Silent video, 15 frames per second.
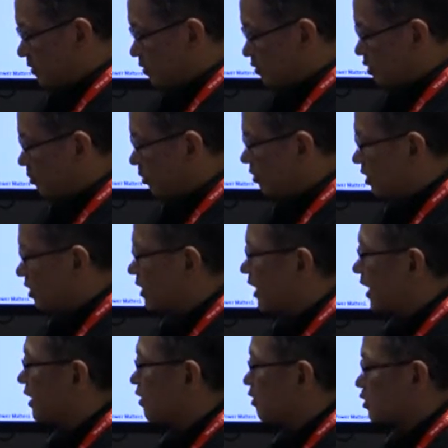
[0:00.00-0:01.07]
smaller,
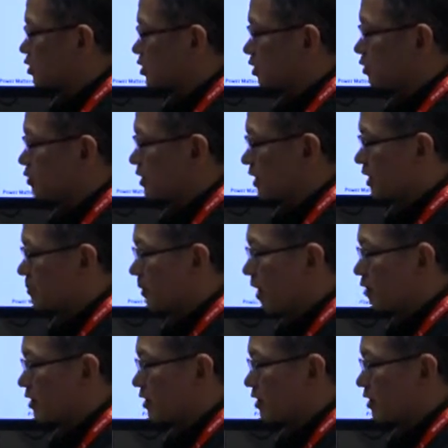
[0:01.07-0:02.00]
and also the power